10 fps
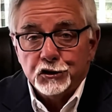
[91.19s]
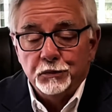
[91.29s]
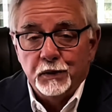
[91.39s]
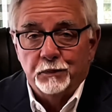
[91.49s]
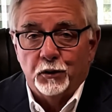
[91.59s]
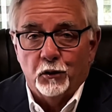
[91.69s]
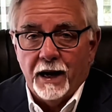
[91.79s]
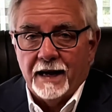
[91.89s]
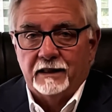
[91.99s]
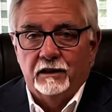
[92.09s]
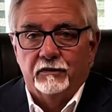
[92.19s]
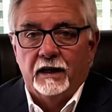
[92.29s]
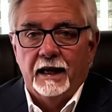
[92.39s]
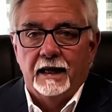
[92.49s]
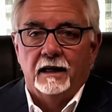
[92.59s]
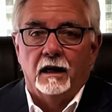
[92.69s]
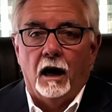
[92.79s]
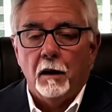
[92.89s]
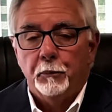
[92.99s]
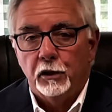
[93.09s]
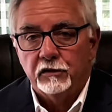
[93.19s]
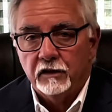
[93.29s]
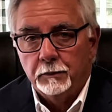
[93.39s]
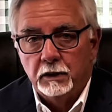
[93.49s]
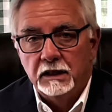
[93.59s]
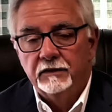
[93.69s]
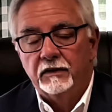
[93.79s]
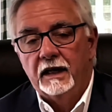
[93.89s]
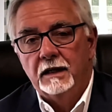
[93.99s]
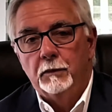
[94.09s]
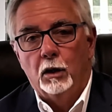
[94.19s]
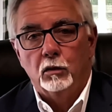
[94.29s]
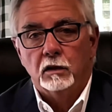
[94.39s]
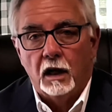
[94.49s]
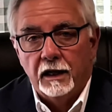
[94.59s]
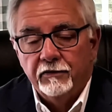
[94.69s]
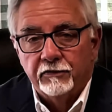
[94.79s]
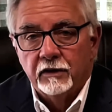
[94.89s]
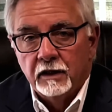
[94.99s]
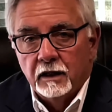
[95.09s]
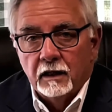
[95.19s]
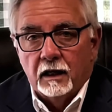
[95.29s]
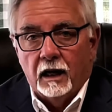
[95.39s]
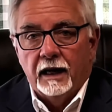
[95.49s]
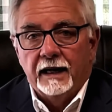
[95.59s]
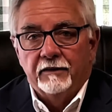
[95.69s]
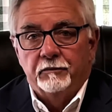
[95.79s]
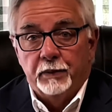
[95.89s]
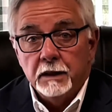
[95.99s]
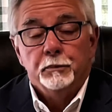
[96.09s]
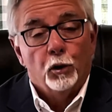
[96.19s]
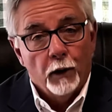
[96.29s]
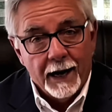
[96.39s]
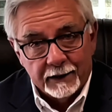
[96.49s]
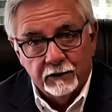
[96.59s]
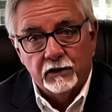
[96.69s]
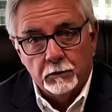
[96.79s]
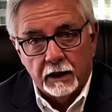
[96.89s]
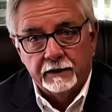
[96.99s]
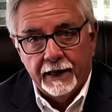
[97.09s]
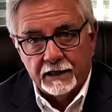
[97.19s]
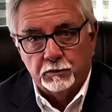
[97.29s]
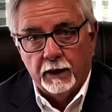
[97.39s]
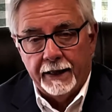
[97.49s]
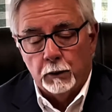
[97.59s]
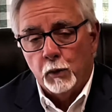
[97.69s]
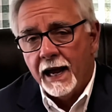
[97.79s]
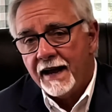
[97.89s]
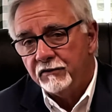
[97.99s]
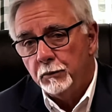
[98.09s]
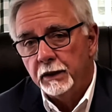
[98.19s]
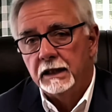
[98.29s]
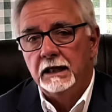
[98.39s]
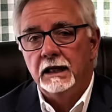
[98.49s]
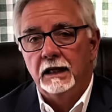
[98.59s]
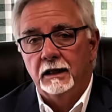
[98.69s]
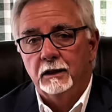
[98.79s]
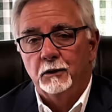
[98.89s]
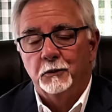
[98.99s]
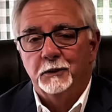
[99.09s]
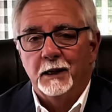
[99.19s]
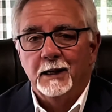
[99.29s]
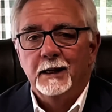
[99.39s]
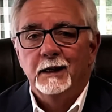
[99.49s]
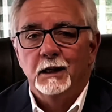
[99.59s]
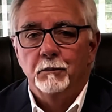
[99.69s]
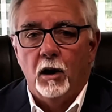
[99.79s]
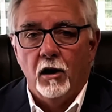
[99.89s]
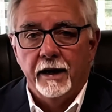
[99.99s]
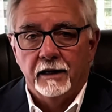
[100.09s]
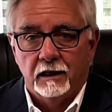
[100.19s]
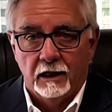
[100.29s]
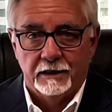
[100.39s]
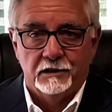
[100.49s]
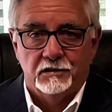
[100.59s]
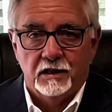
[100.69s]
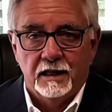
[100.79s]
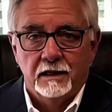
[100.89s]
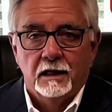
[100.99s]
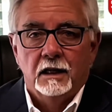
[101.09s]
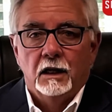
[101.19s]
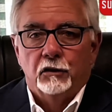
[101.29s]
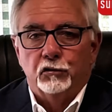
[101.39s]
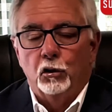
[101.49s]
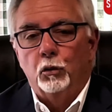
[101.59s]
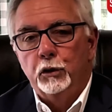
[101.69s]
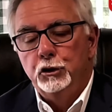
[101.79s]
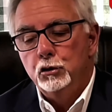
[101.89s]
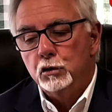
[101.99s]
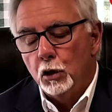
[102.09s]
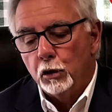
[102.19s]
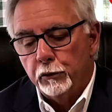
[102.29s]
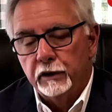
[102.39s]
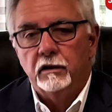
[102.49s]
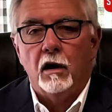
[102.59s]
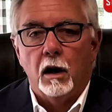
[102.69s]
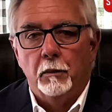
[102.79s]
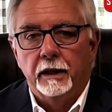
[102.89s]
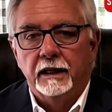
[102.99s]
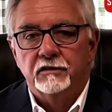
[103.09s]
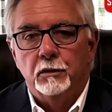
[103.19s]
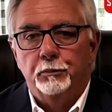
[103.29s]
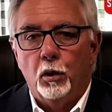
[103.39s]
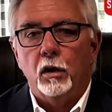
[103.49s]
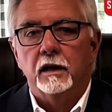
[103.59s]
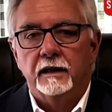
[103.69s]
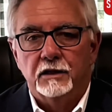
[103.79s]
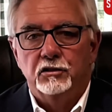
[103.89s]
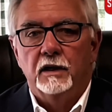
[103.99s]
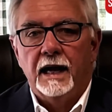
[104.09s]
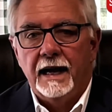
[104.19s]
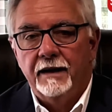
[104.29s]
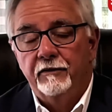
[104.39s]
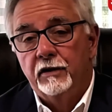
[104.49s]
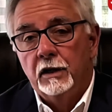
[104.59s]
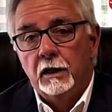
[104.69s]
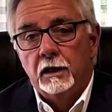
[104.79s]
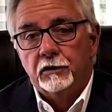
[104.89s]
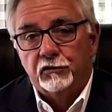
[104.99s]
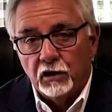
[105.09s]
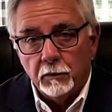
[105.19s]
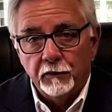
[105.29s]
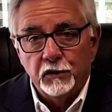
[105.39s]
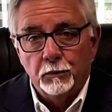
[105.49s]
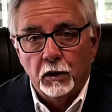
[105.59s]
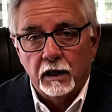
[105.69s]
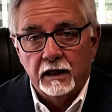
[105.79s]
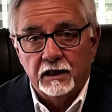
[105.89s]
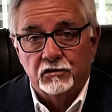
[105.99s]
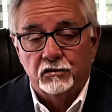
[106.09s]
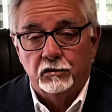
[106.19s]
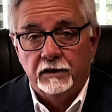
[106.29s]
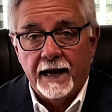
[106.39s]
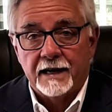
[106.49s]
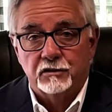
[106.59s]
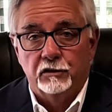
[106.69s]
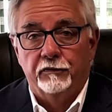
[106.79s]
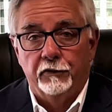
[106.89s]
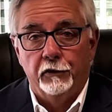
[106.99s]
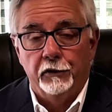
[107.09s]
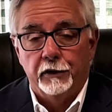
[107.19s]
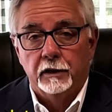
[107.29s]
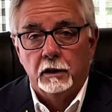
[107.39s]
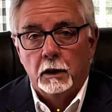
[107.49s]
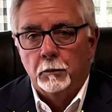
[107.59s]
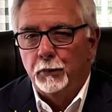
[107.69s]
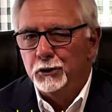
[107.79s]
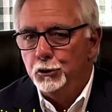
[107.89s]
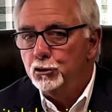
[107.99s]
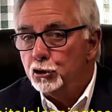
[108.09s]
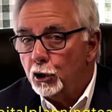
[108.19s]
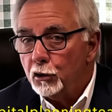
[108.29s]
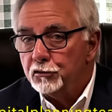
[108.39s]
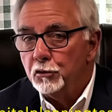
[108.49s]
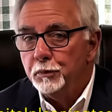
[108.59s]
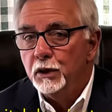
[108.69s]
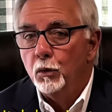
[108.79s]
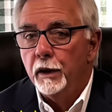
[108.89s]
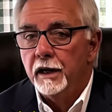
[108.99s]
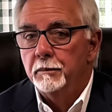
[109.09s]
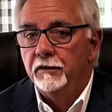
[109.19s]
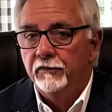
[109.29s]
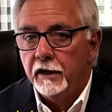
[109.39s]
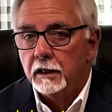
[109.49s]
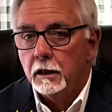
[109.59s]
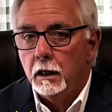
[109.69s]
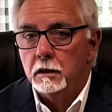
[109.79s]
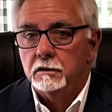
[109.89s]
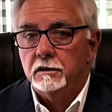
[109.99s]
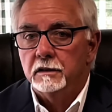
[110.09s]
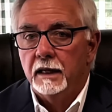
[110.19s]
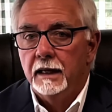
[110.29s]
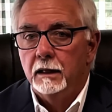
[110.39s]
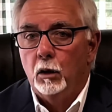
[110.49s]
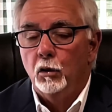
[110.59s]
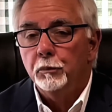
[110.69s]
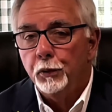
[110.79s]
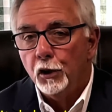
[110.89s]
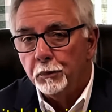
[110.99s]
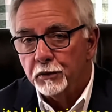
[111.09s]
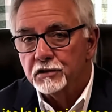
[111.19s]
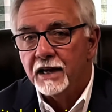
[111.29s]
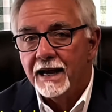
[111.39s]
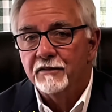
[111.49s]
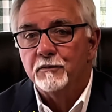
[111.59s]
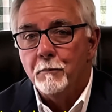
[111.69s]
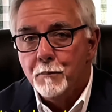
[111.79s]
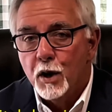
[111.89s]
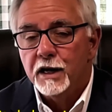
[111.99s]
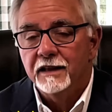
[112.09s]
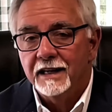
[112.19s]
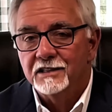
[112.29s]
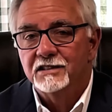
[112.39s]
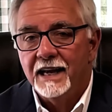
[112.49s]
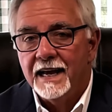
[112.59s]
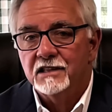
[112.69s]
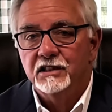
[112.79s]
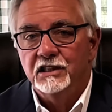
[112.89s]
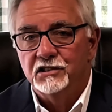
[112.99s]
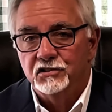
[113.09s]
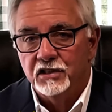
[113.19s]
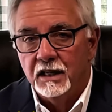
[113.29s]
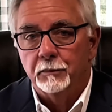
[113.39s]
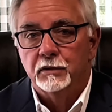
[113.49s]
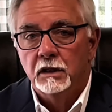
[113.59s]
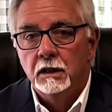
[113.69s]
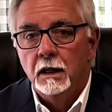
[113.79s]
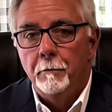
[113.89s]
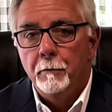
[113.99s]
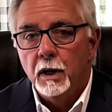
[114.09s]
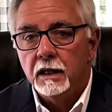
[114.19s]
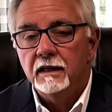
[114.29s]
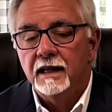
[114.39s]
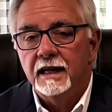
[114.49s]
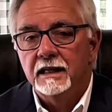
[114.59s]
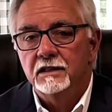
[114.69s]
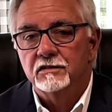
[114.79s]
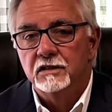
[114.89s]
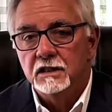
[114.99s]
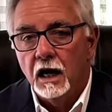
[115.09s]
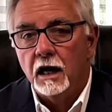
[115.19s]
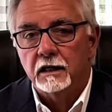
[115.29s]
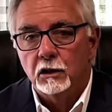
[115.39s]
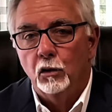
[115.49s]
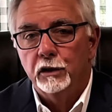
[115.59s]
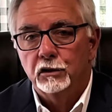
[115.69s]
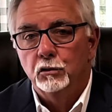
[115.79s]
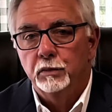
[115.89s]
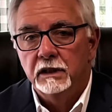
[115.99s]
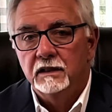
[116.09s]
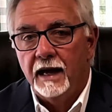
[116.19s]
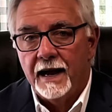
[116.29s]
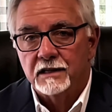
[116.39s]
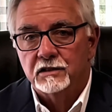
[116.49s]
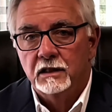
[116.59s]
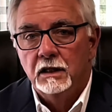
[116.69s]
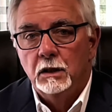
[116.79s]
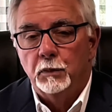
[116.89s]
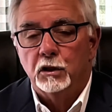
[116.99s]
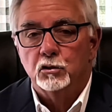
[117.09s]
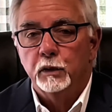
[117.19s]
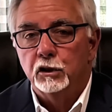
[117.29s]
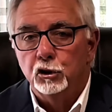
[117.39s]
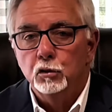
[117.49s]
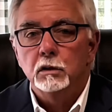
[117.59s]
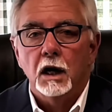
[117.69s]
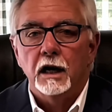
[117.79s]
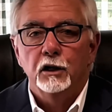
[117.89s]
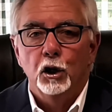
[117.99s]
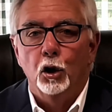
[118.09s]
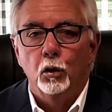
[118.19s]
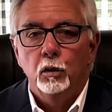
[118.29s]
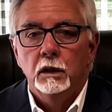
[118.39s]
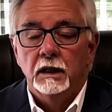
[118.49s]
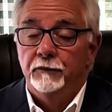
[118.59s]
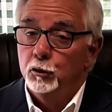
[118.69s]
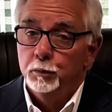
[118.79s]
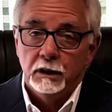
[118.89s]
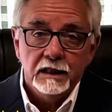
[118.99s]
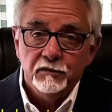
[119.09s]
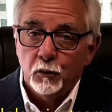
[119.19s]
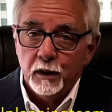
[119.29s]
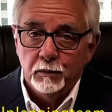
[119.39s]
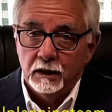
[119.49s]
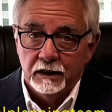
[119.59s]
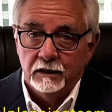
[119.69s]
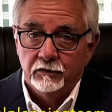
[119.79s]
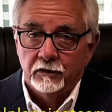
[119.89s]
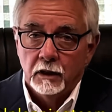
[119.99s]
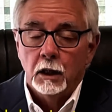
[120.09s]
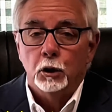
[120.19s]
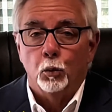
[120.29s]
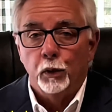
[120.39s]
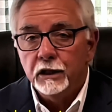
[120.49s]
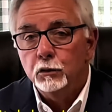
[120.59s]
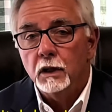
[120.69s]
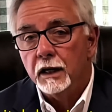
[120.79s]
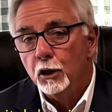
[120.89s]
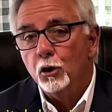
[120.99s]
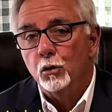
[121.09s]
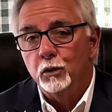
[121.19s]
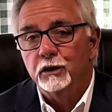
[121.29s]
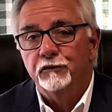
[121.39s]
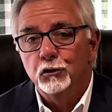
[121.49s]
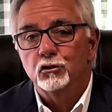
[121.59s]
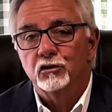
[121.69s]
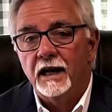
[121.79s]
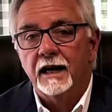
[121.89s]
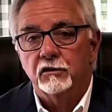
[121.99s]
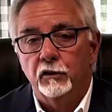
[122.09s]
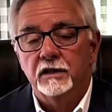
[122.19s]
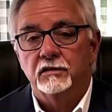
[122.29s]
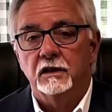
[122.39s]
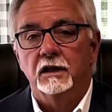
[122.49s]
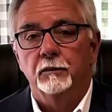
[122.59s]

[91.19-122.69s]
to be proactive." And I personally believe, and in my own life, I have been proactive in my tax planning. We have to begin with the end in mind, I like to say. So when you go to retirement, it's important that you have some of your money is tax deferred. But you should also be aware, be very conscious, and on purpose have money that is tax exempt, money that is not going to be taxed. Because we do not know, if you believe what we believe, we do not know what the future tax rates are going to